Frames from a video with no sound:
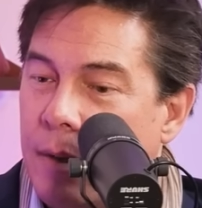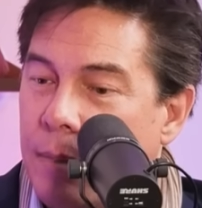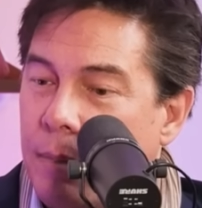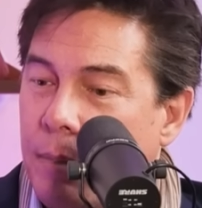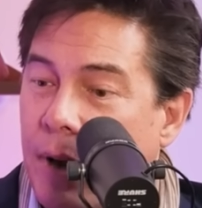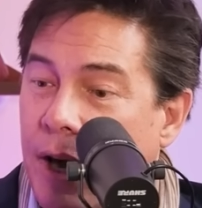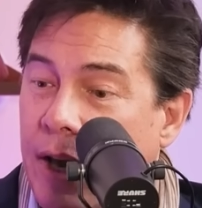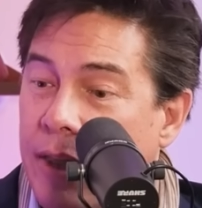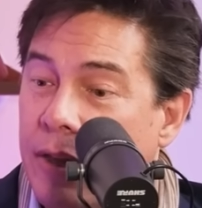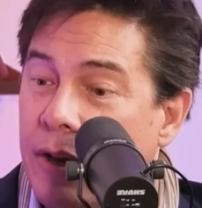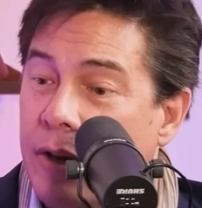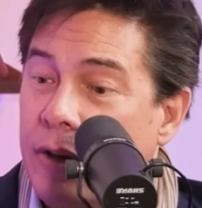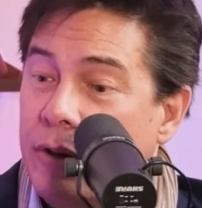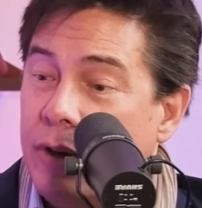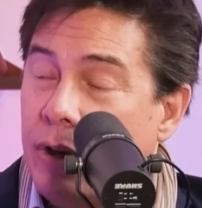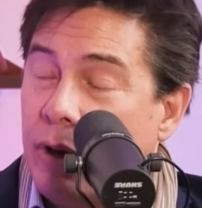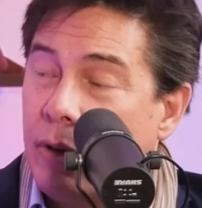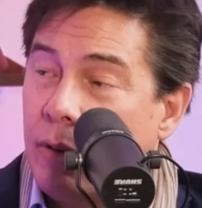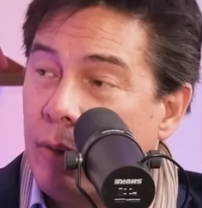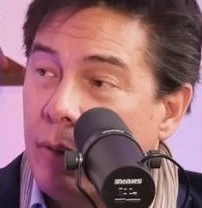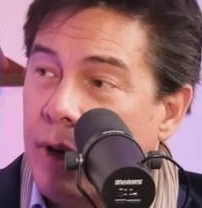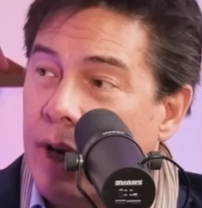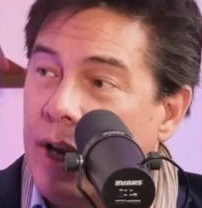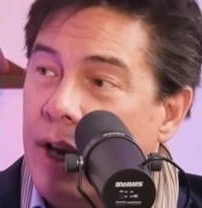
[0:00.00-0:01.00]
by the
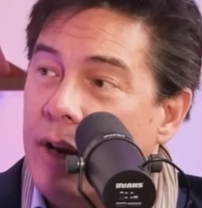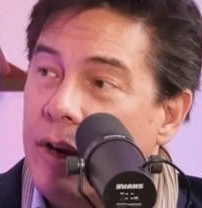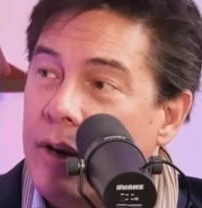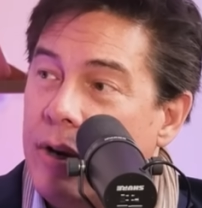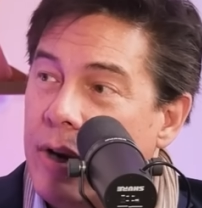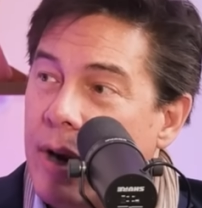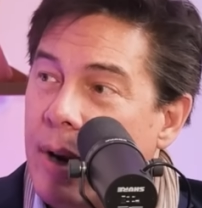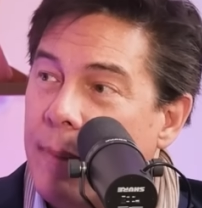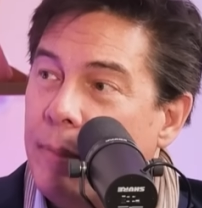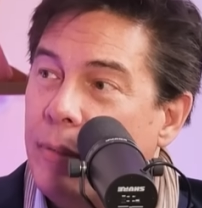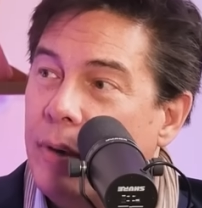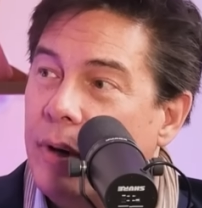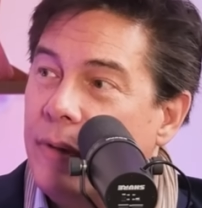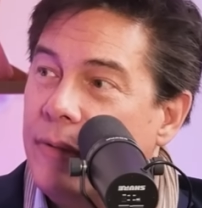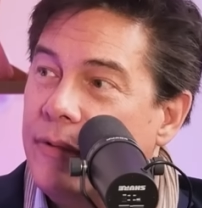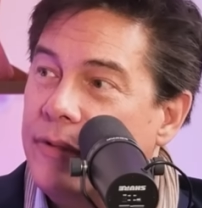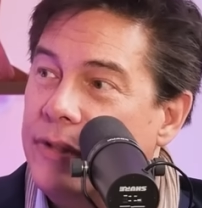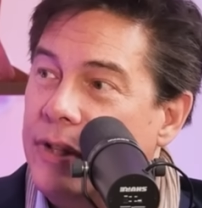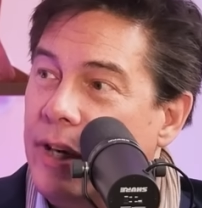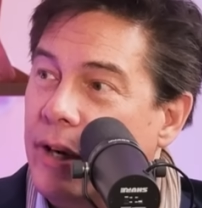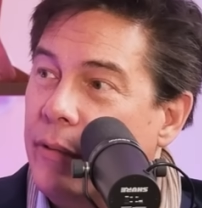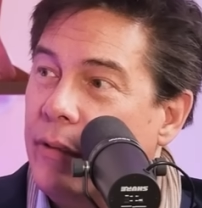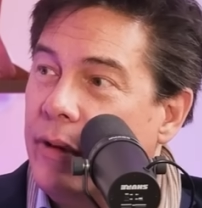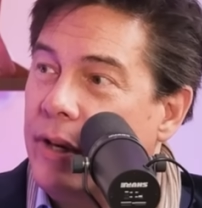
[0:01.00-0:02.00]
degree and number of
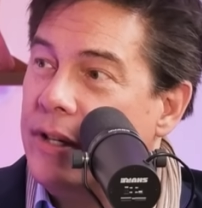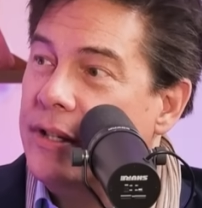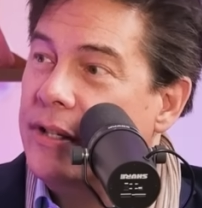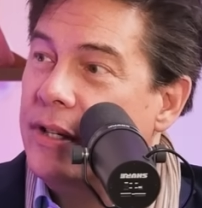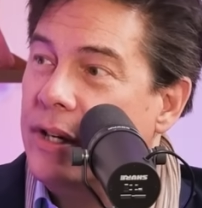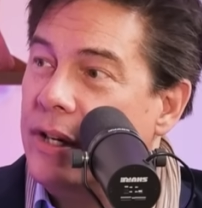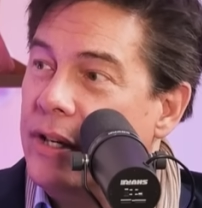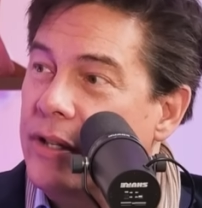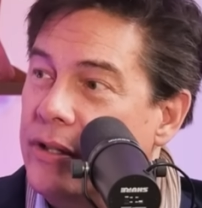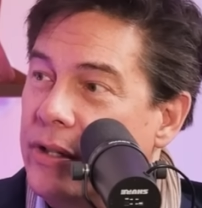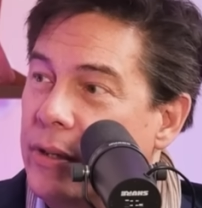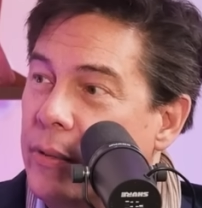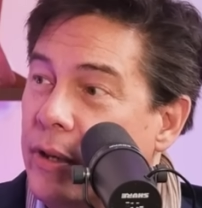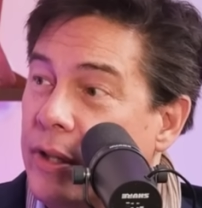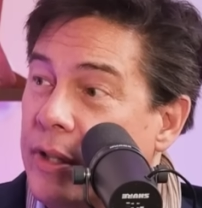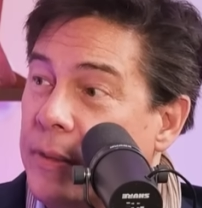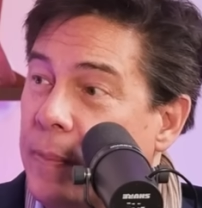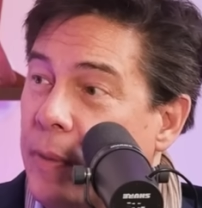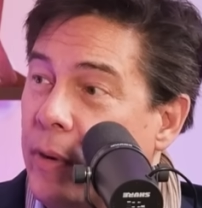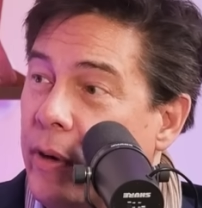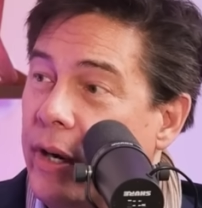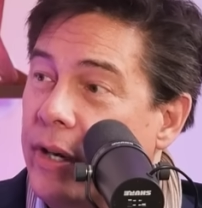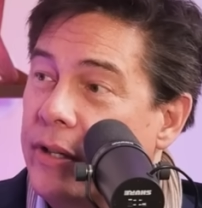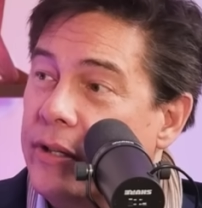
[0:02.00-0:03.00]
synchronicities you
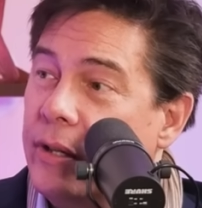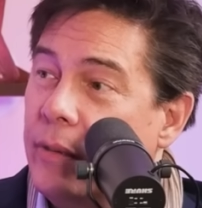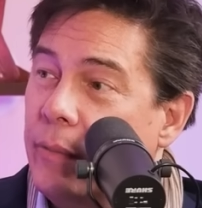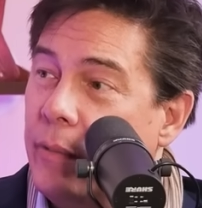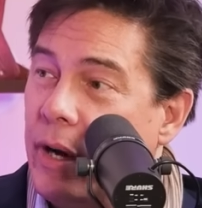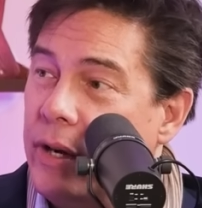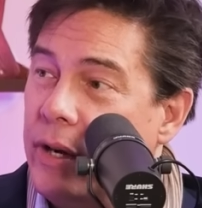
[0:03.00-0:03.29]
experience and